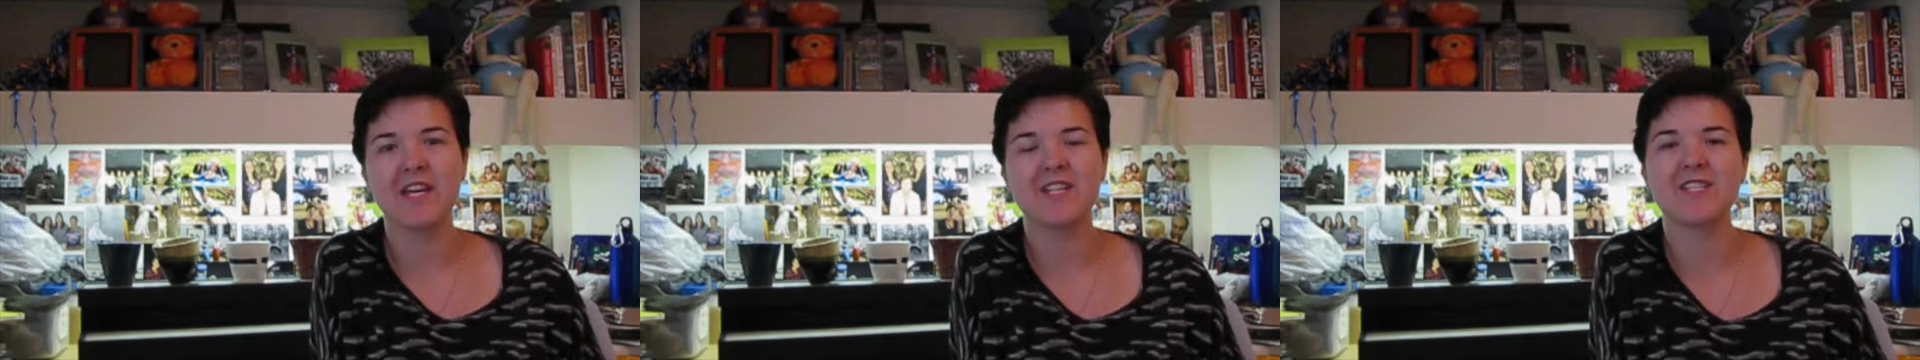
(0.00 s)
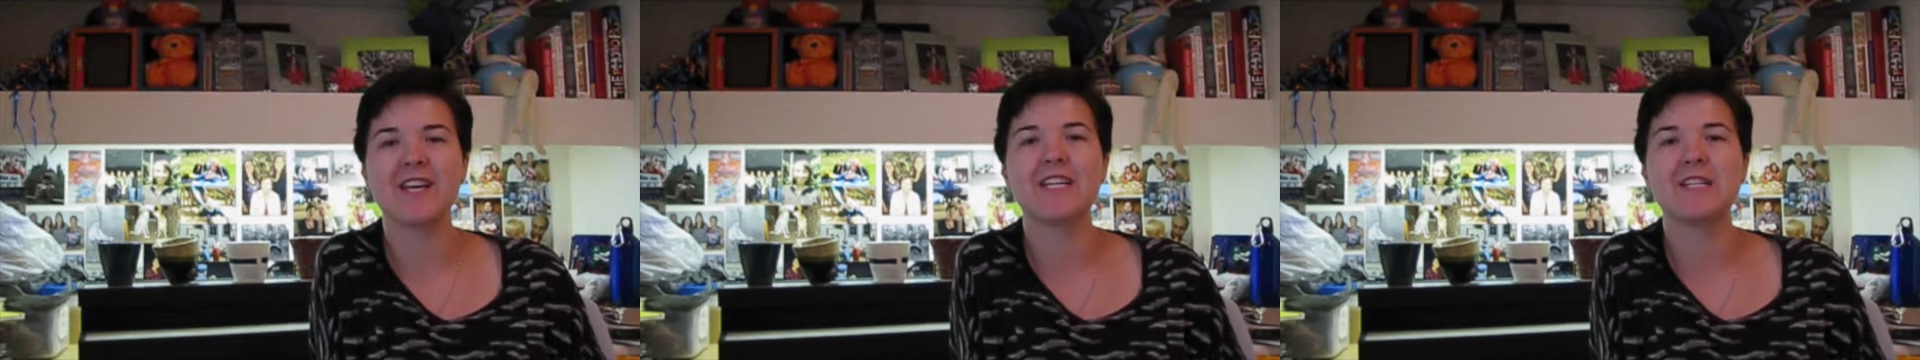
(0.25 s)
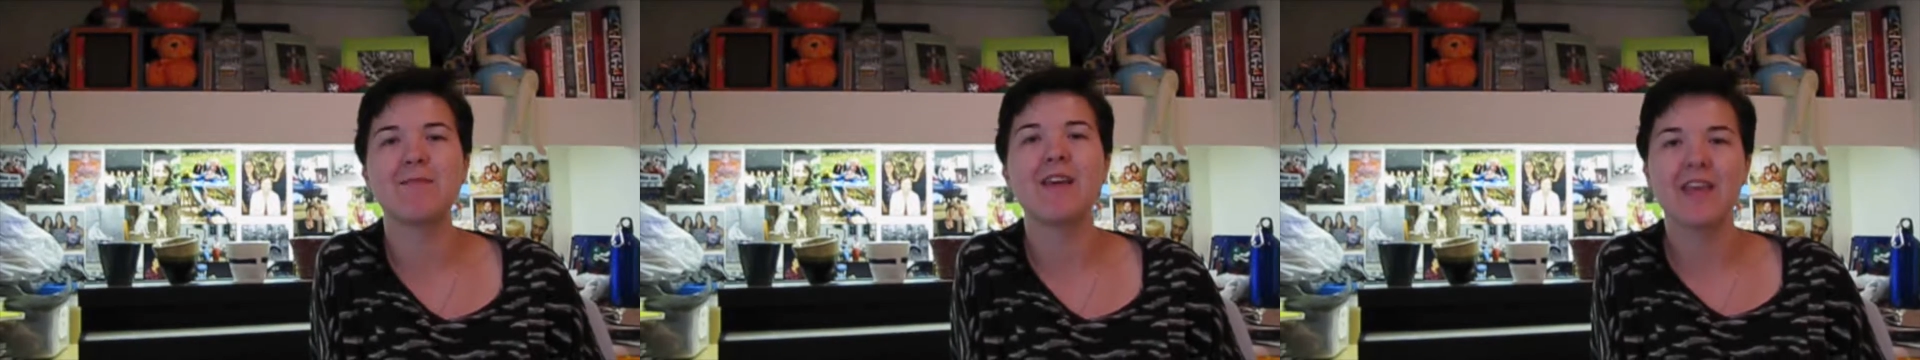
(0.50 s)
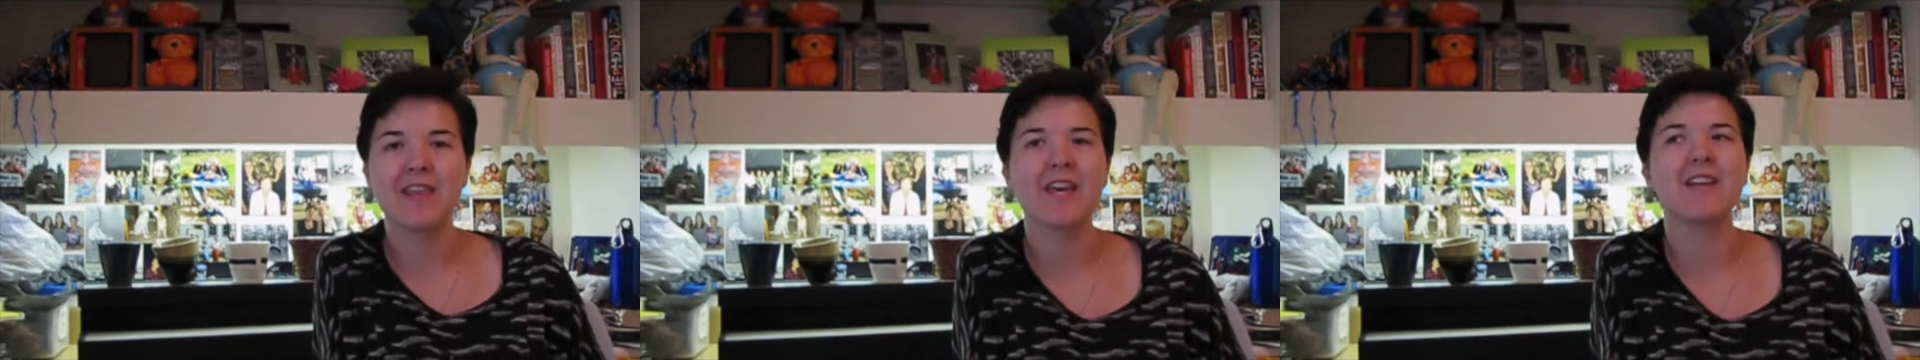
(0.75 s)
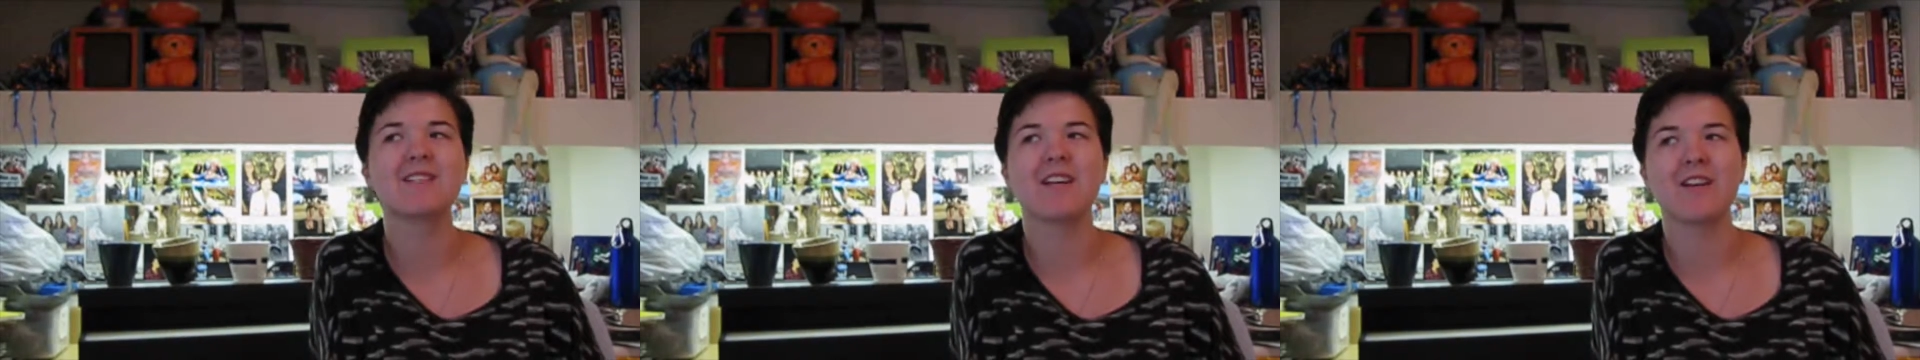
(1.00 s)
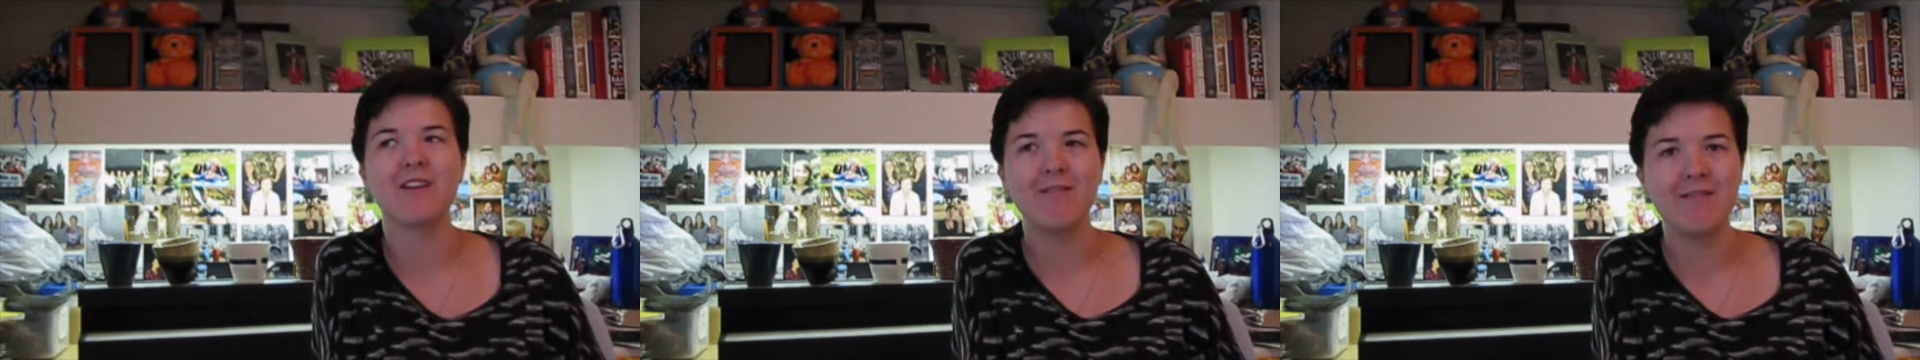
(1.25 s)
I just like to make things that
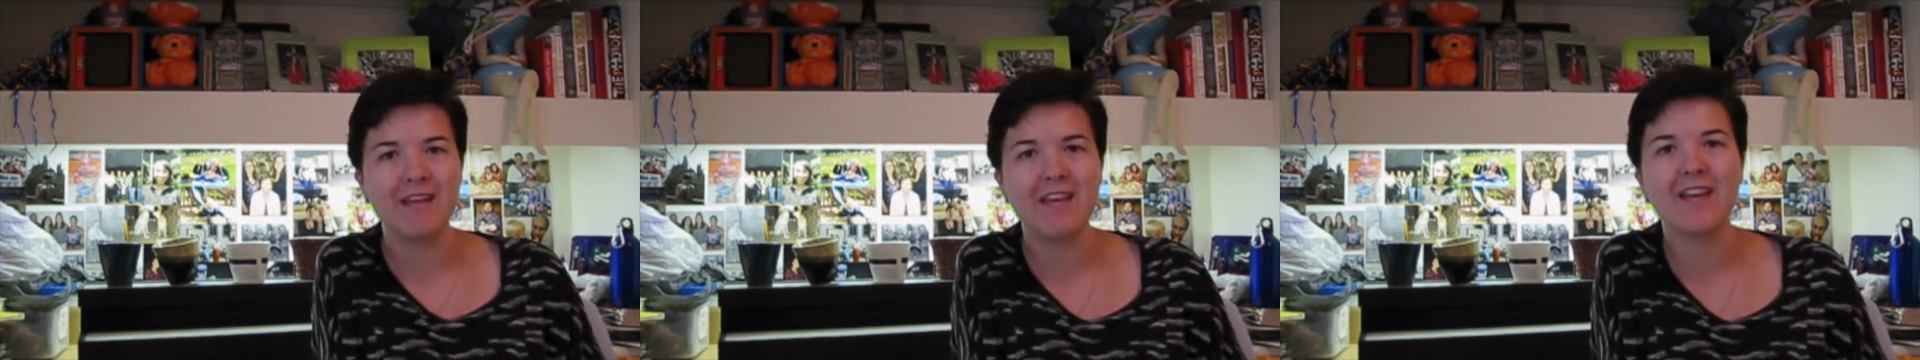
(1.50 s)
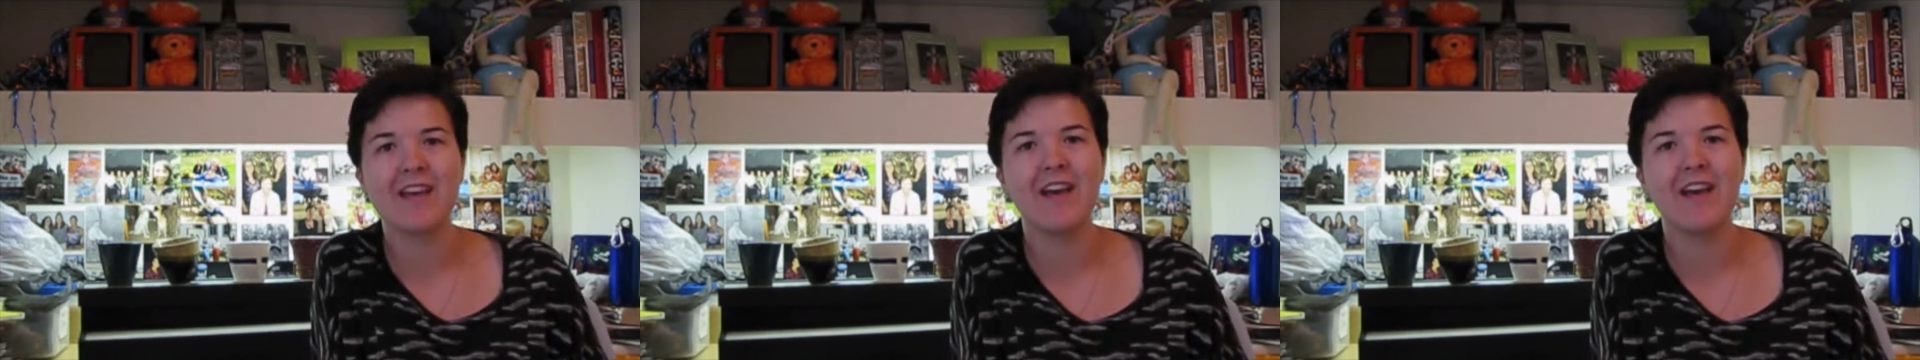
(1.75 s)
are unique,